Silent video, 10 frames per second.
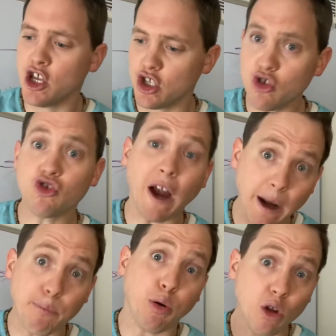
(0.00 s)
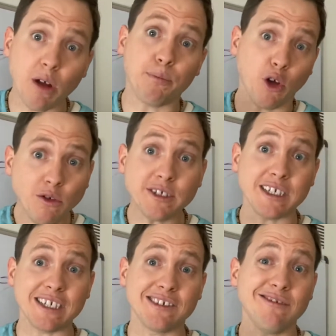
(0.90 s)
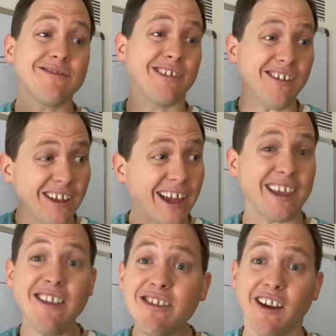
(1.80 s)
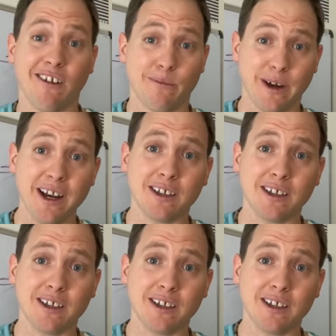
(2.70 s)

You try to pull up those things, they're like in there, right?